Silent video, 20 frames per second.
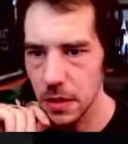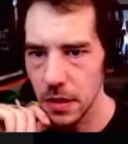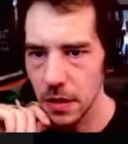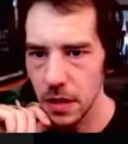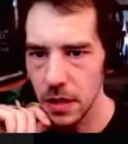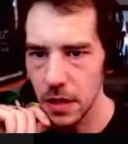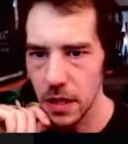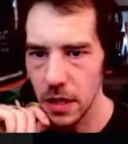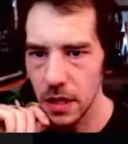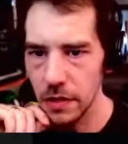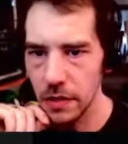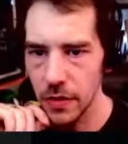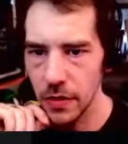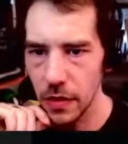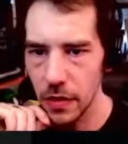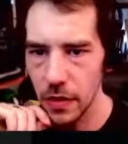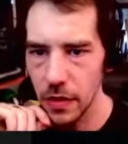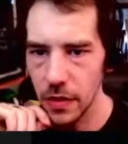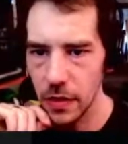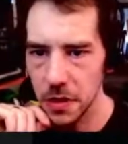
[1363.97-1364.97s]
and that even the
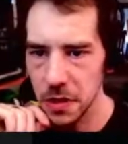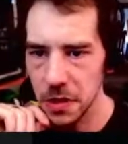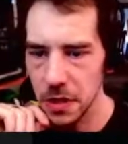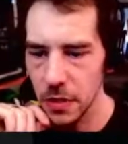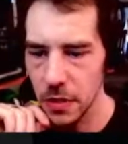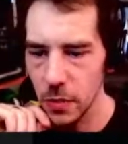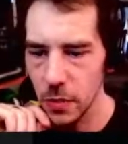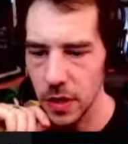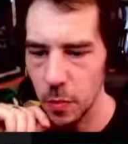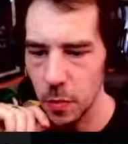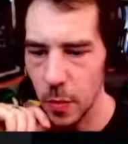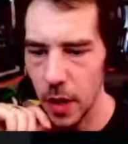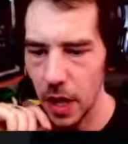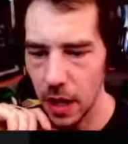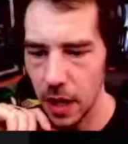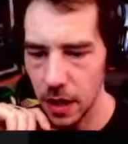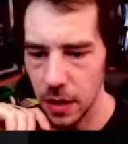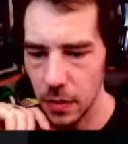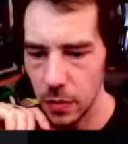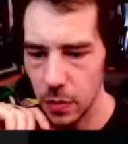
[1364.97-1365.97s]
things that we
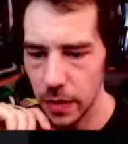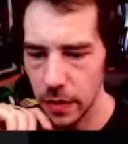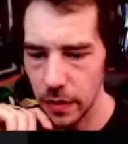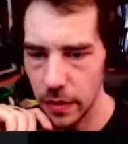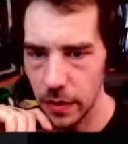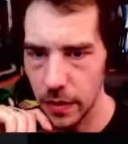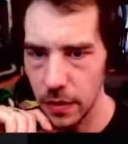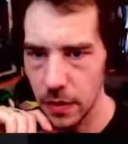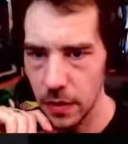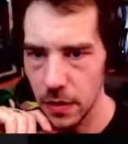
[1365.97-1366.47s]
back with